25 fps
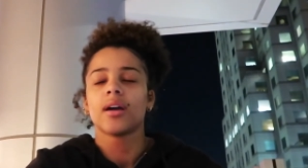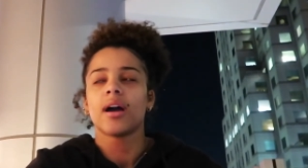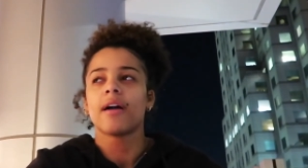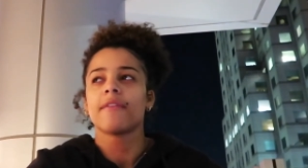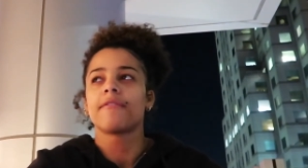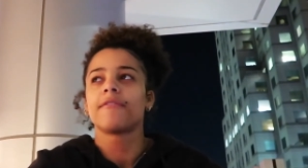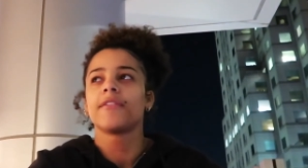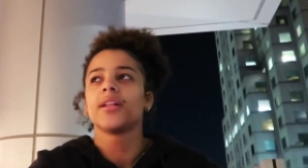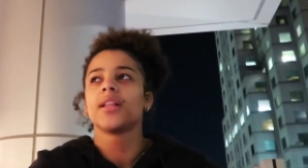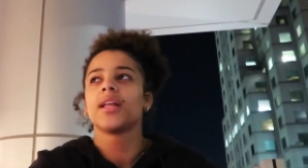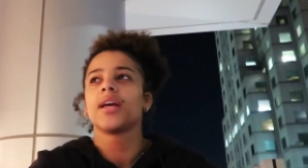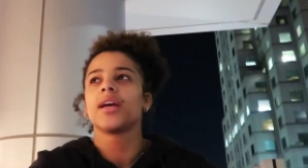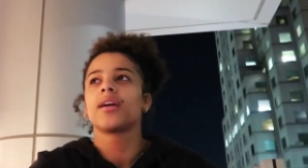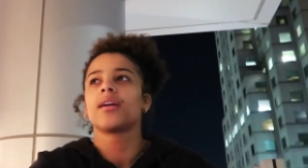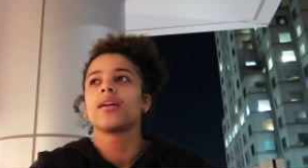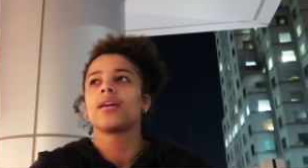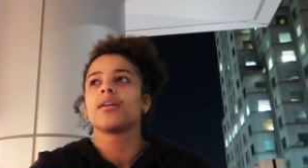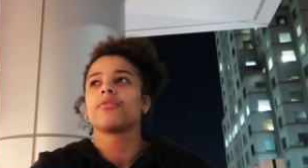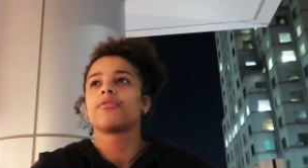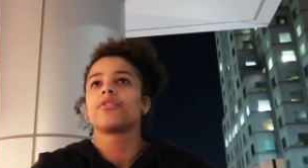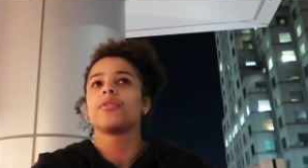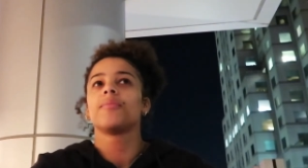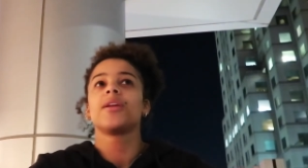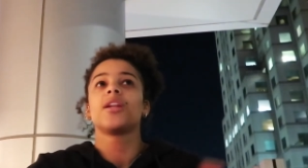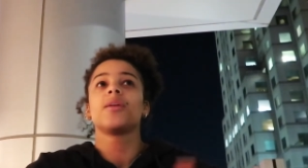I feel
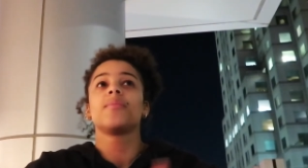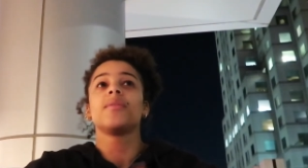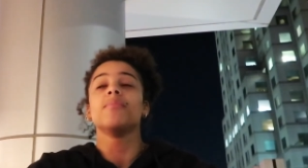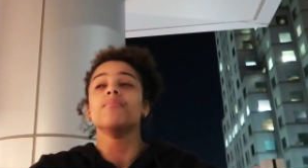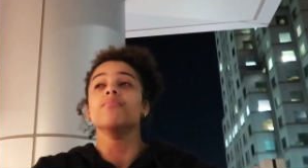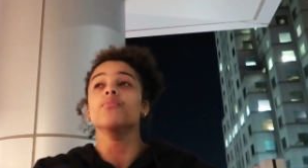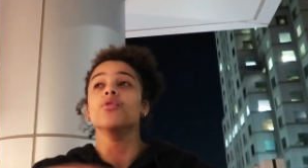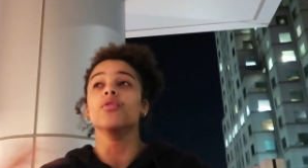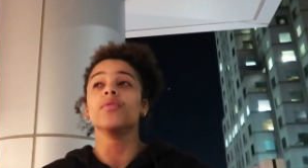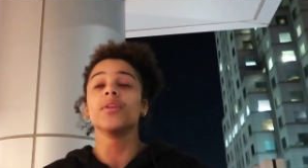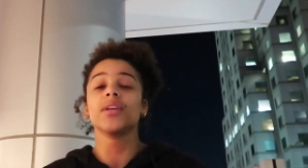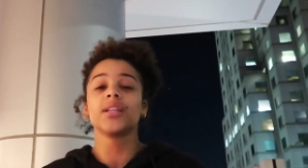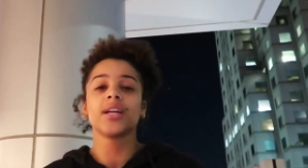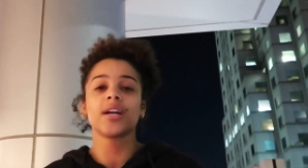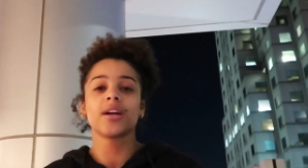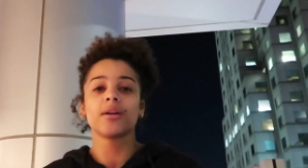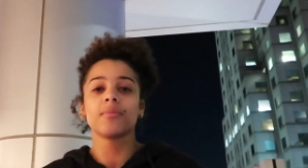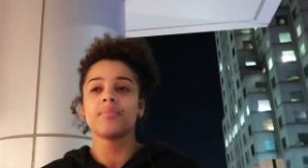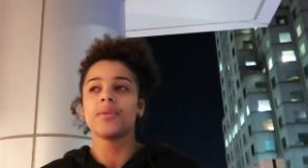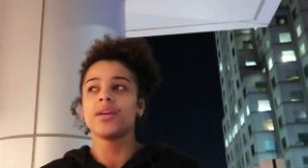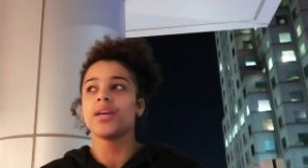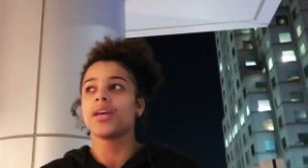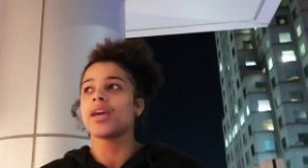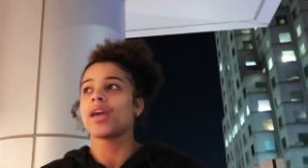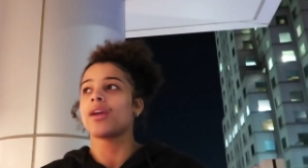like for me to be moving there,
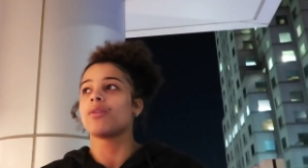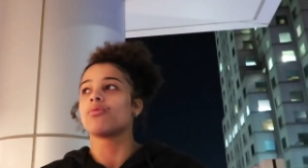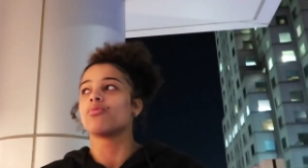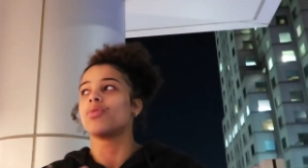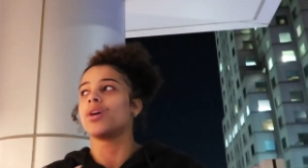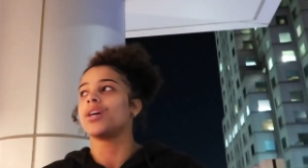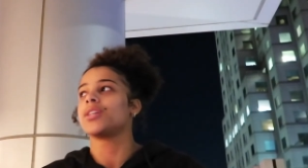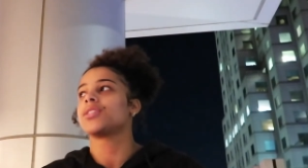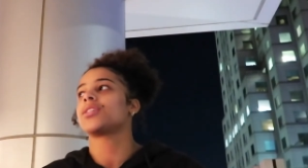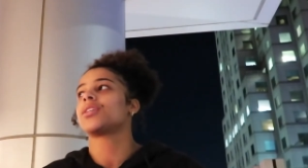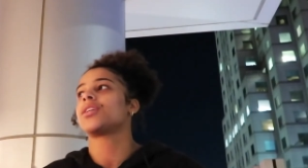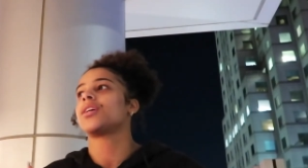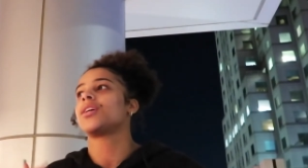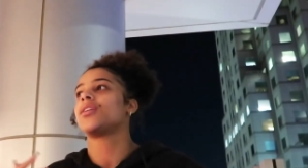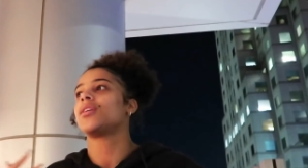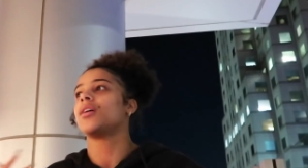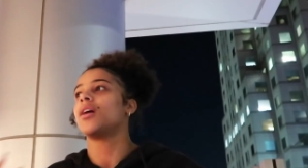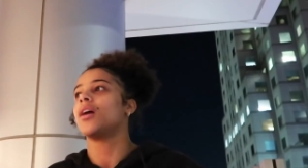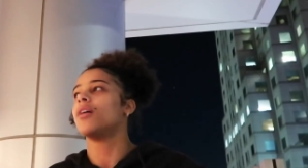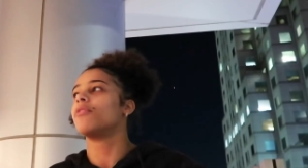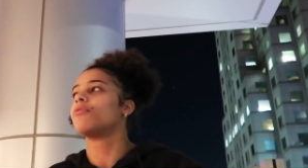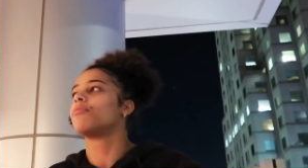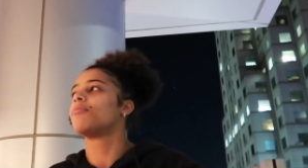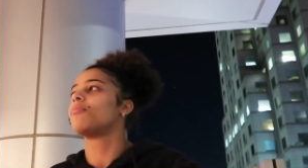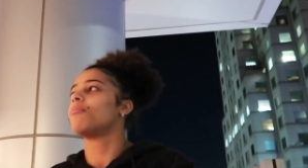being a resident
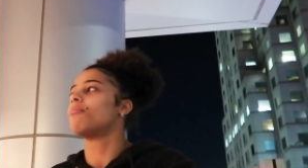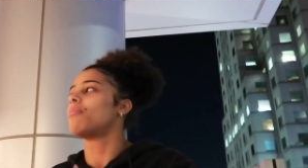of